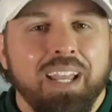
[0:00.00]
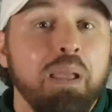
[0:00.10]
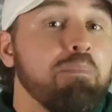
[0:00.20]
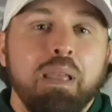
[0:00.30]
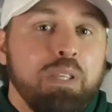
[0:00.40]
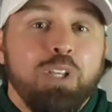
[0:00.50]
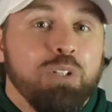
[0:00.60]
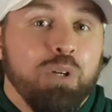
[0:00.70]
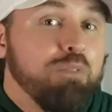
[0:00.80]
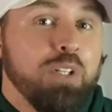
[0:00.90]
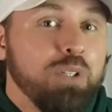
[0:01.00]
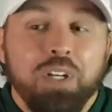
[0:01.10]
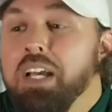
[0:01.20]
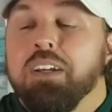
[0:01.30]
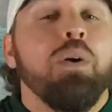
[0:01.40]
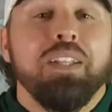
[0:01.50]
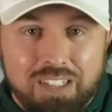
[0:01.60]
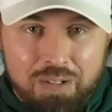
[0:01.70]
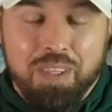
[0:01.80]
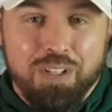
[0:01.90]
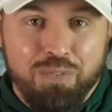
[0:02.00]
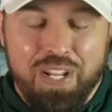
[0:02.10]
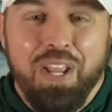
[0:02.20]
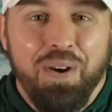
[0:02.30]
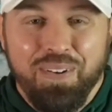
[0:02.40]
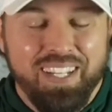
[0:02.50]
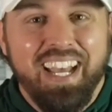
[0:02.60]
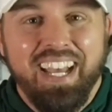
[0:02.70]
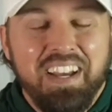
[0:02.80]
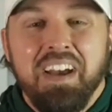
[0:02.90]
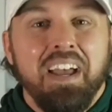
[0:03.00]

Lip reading: Maybe you do. If you do, go ahead and send me this video, okay?